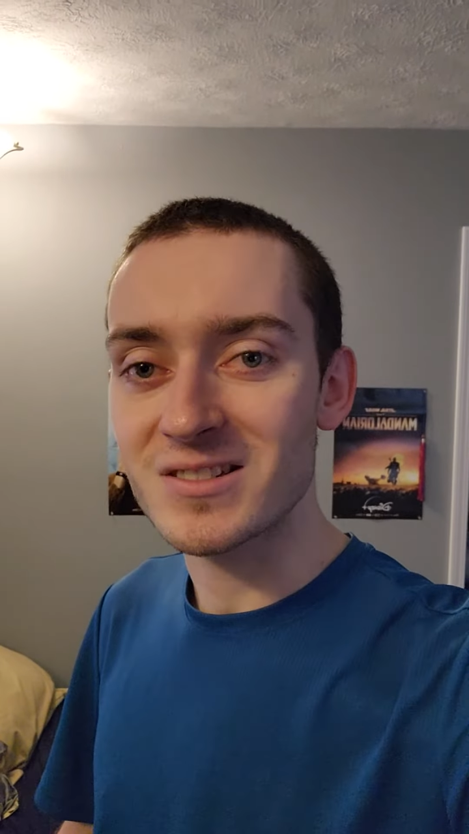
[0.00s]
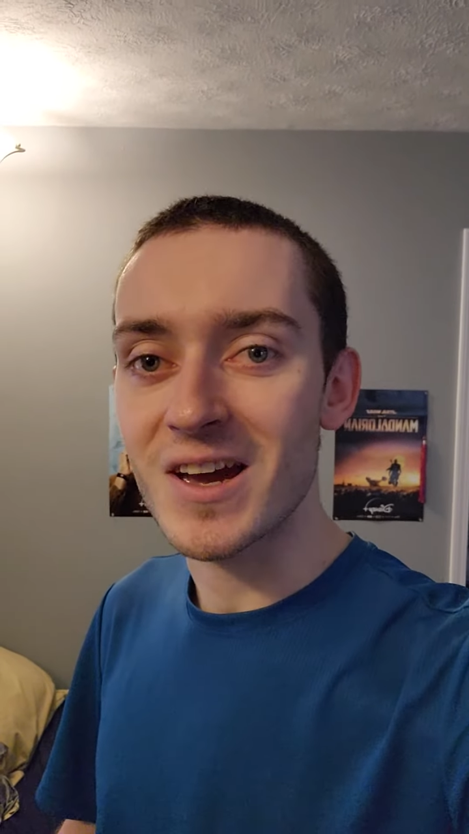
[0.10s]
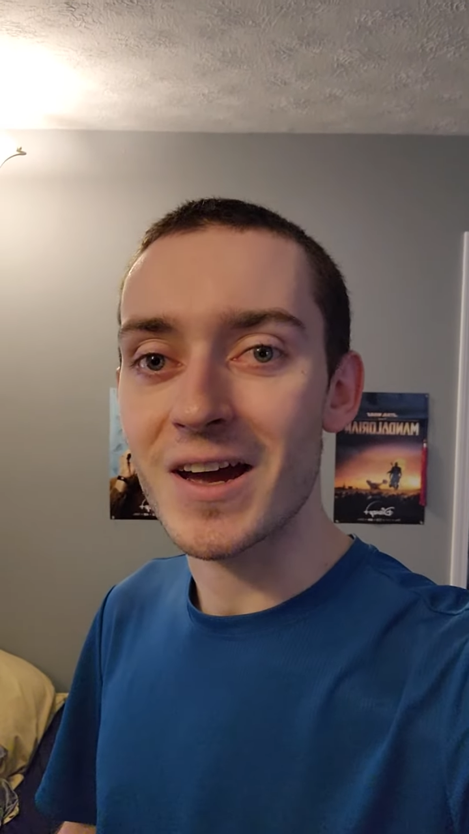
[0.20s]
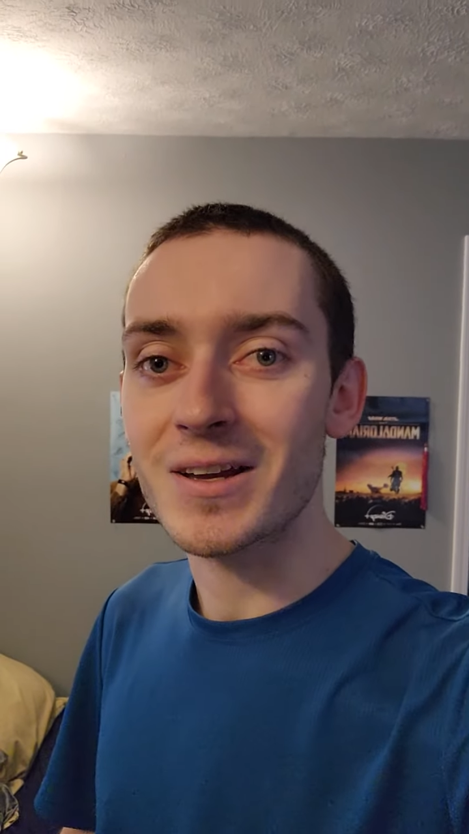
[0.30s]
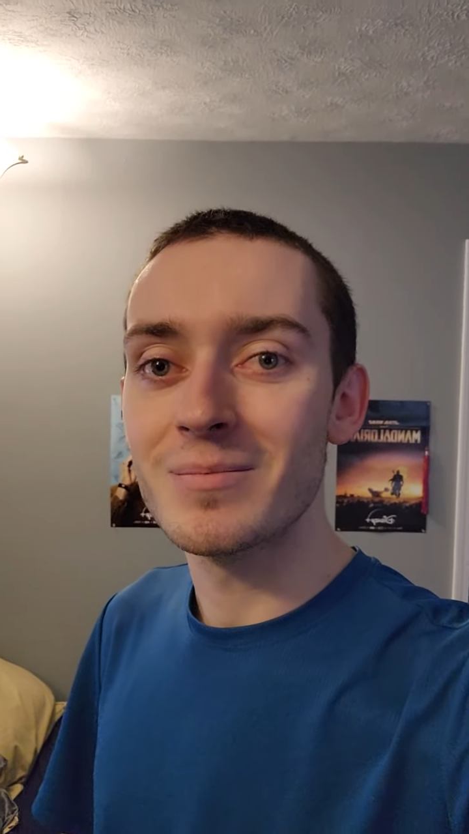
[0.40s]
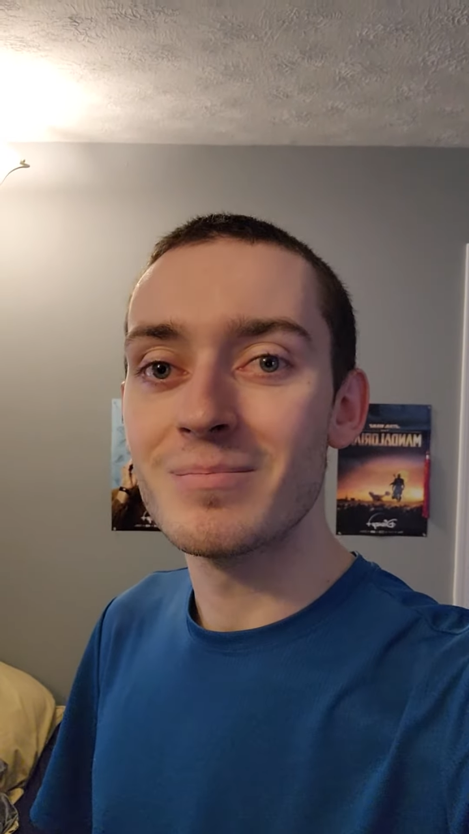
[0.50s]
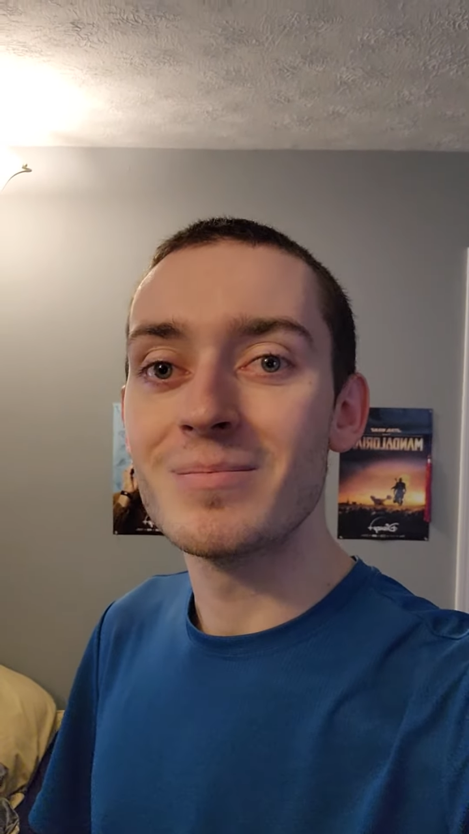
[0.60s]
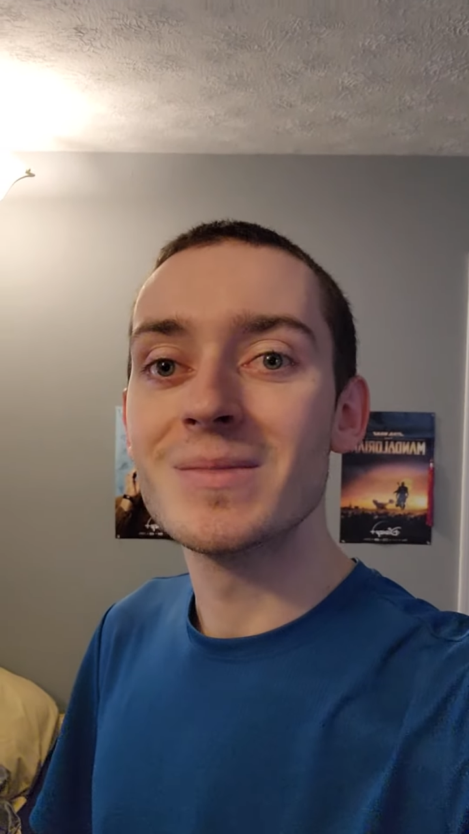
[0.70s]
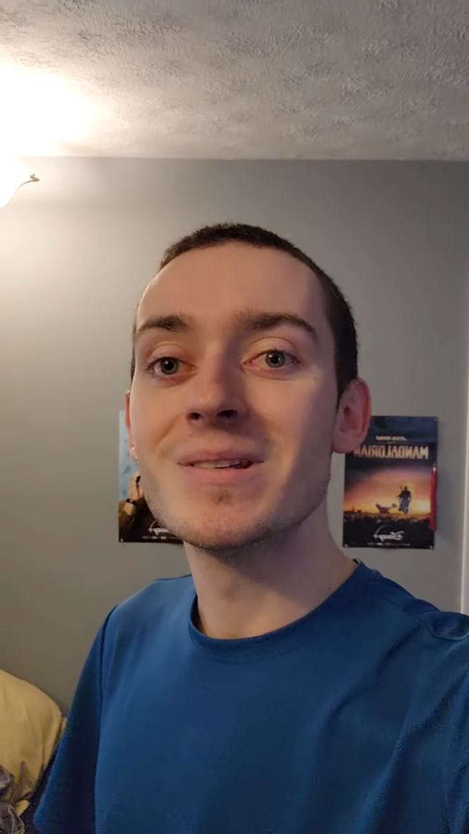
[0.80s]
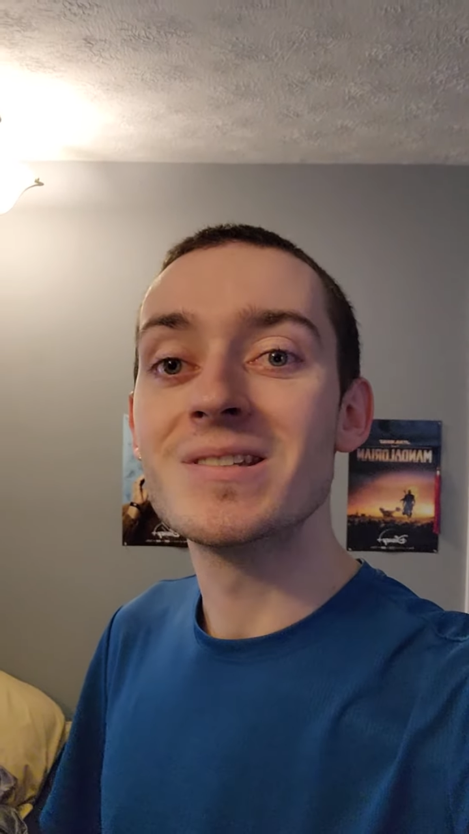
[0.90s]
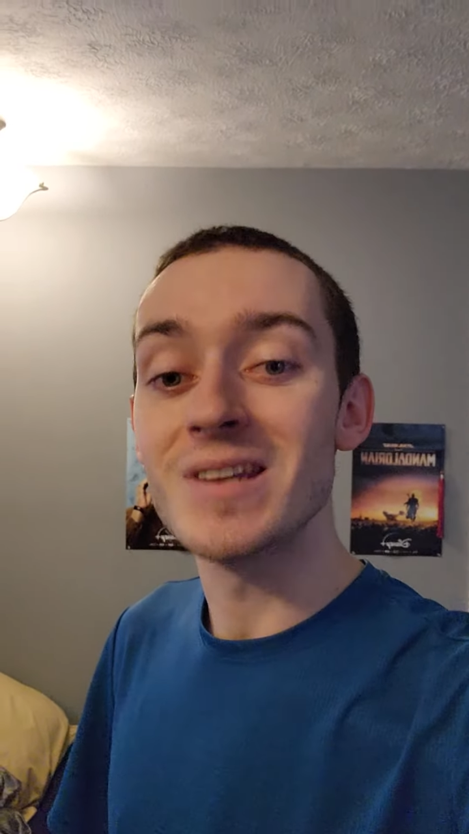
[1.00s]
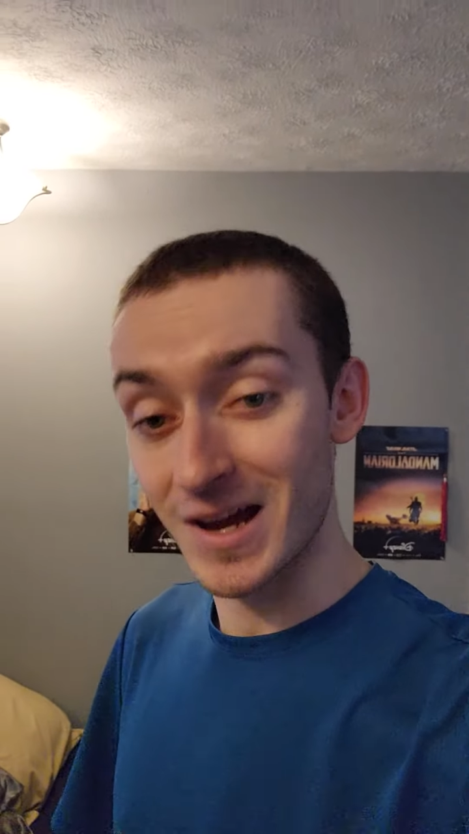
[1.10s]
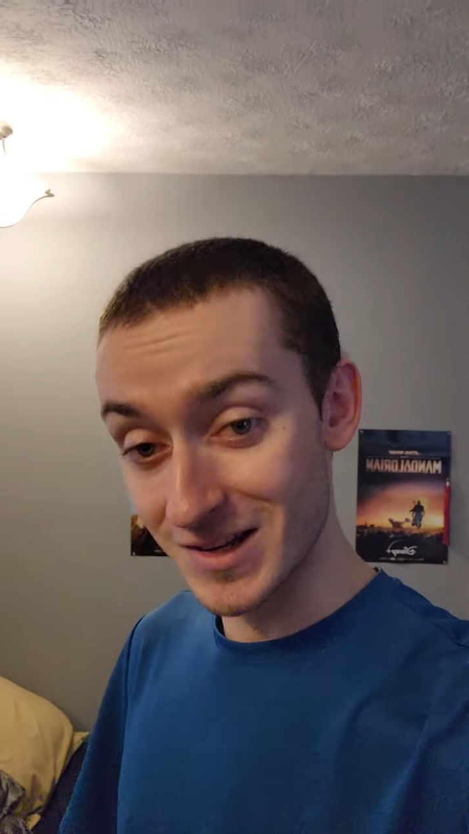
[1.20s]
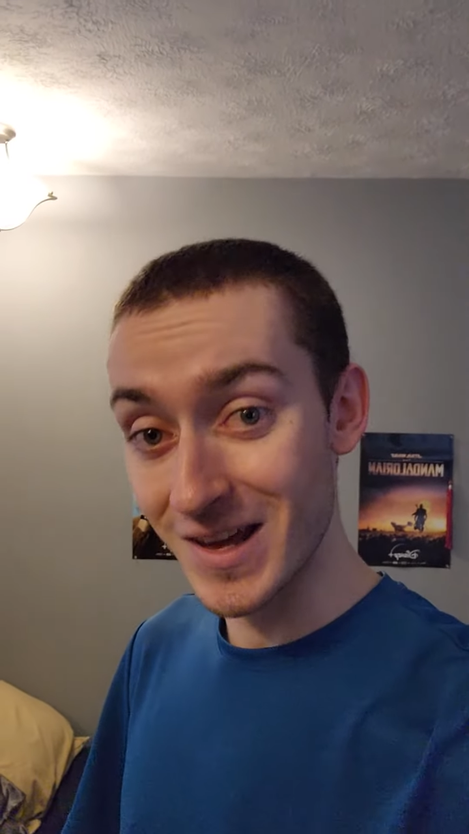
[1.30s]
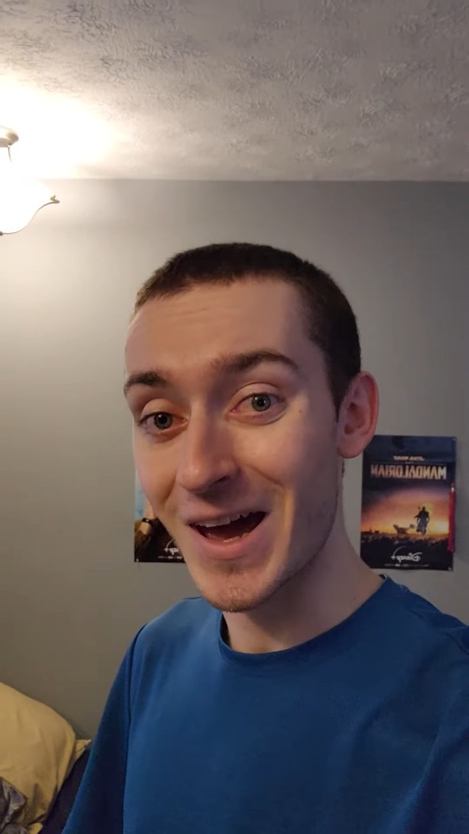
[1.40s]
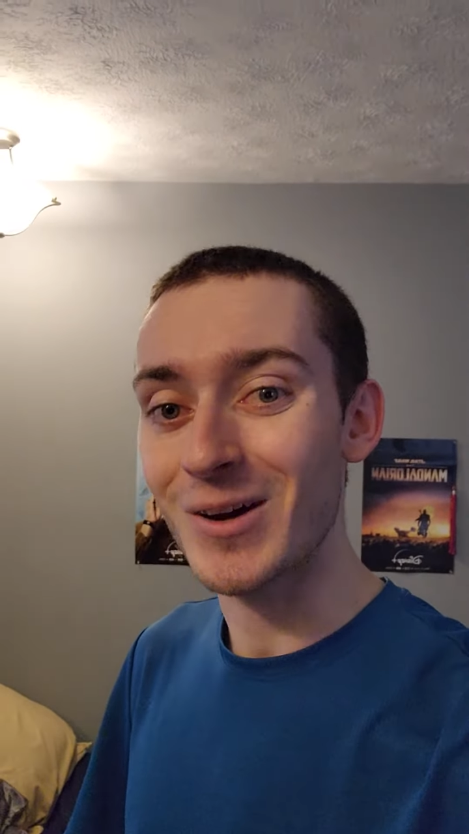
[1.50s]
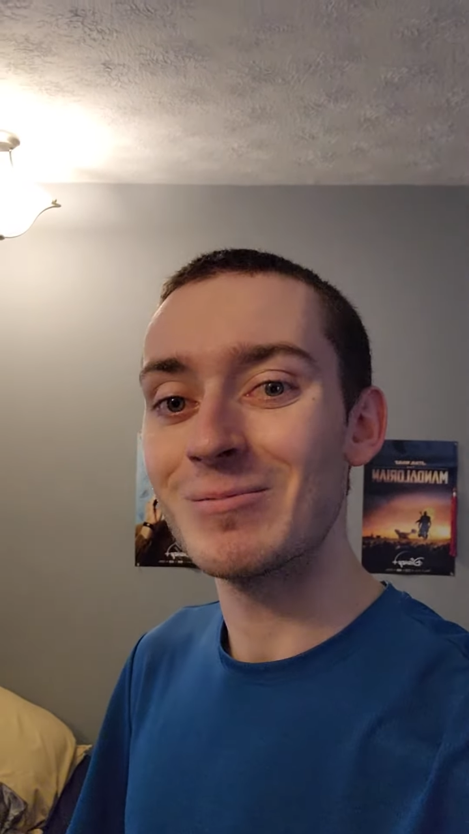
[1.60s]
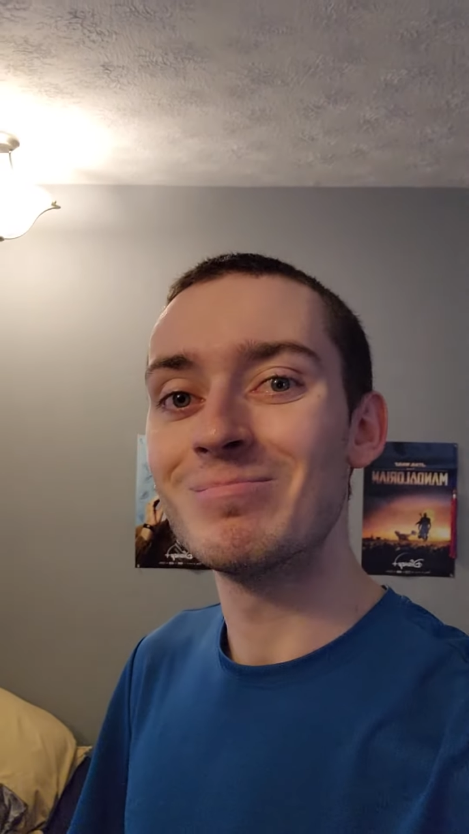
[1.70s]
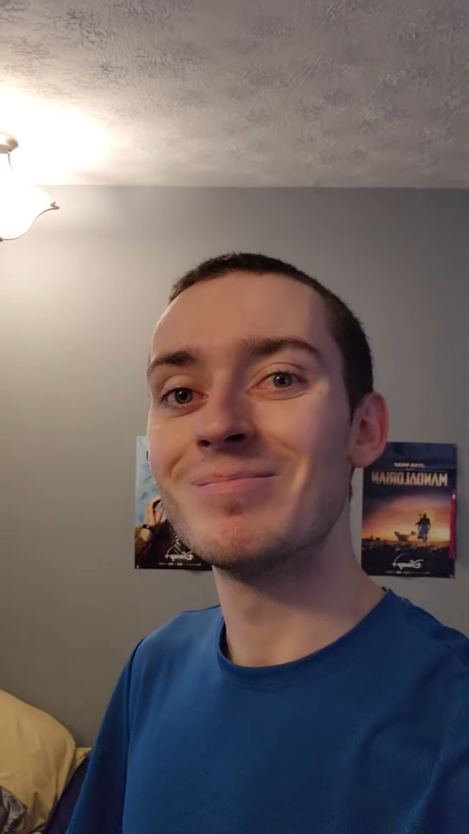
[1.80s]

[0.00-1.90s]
Attack, signing out.